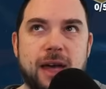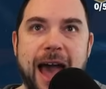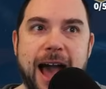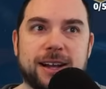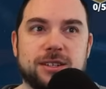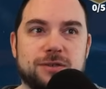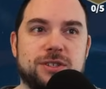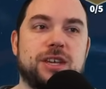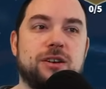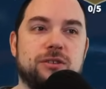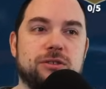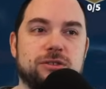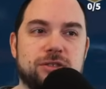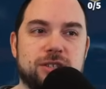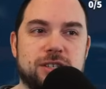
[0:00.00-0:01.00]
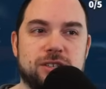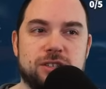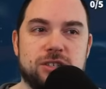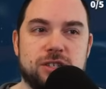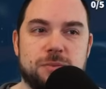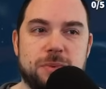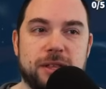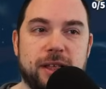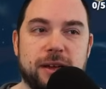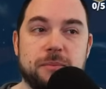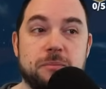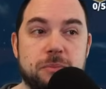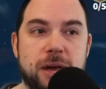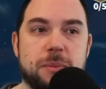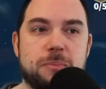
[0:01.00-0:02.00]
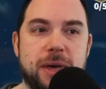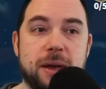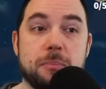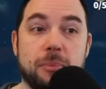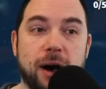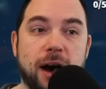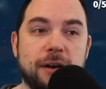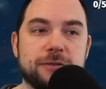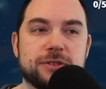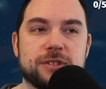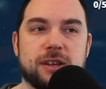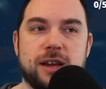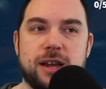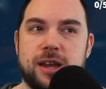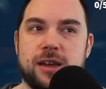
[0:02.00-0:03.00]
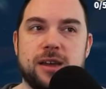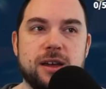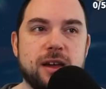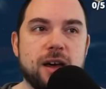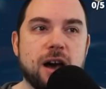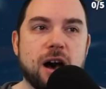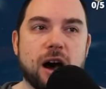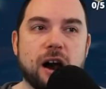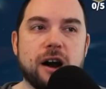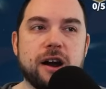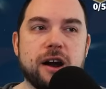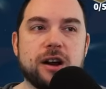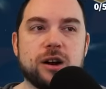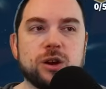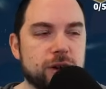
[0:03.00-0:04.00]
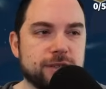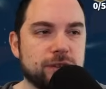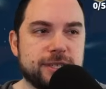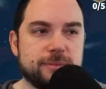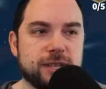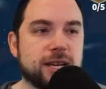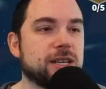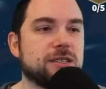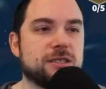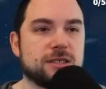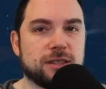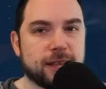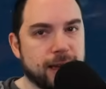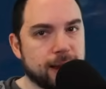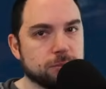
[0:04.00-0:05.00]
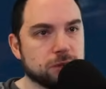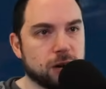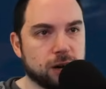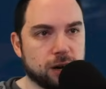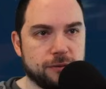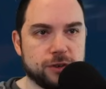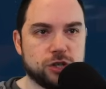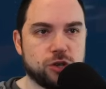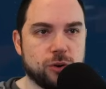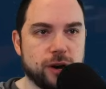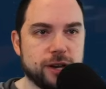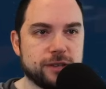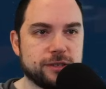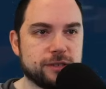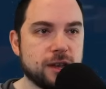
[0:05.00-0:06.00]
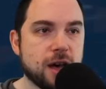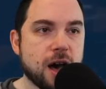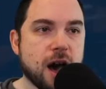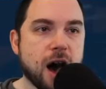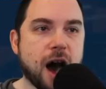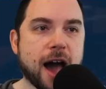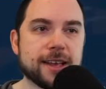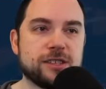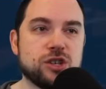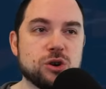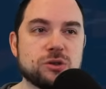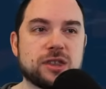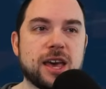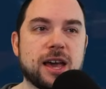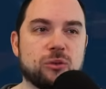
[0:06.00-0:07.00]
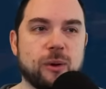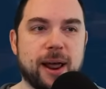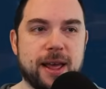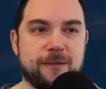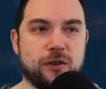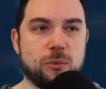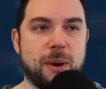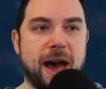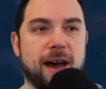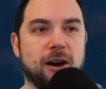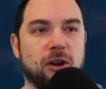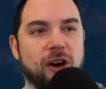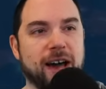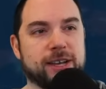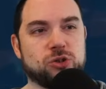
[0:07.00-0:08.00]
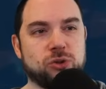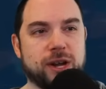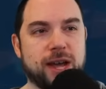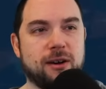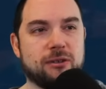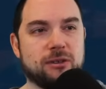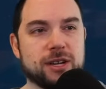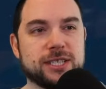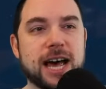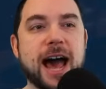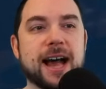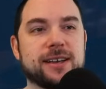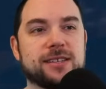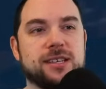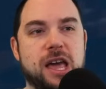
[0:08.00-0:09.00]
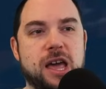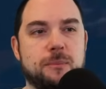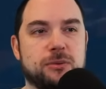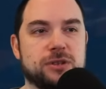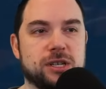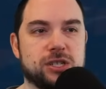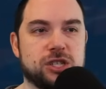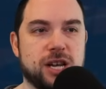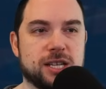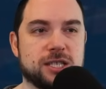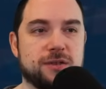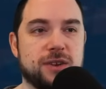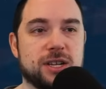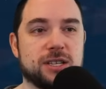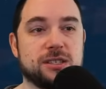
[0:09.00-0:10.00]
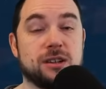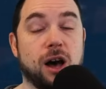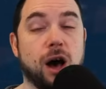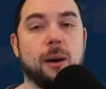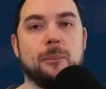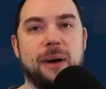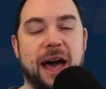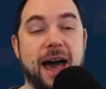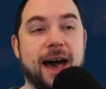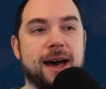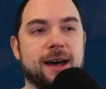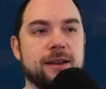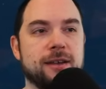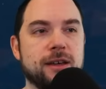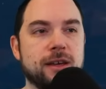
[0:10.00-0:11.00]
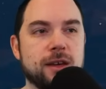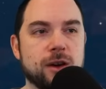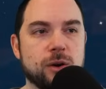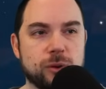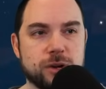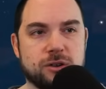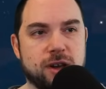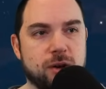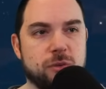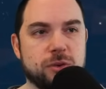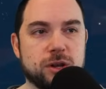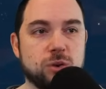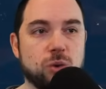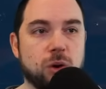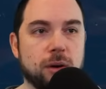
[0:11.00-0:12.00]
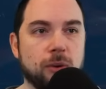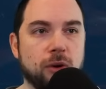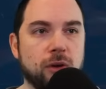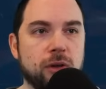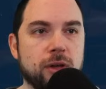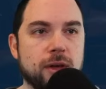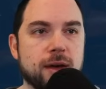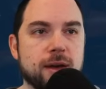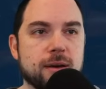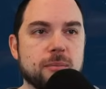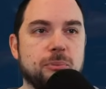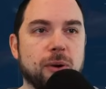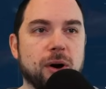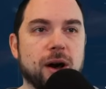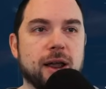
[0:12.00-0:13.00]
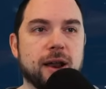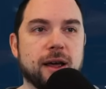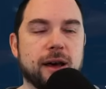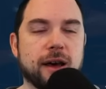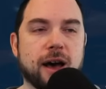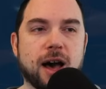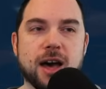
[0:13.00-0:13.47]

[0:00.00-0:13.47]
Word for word: active skills is to just be like big, big buffs, like Iron Will seems like a slam dunk of a choice. I do think Ready for Battle, extra counterattacks, 8% chance of it is not bad when you're hit with a normal. But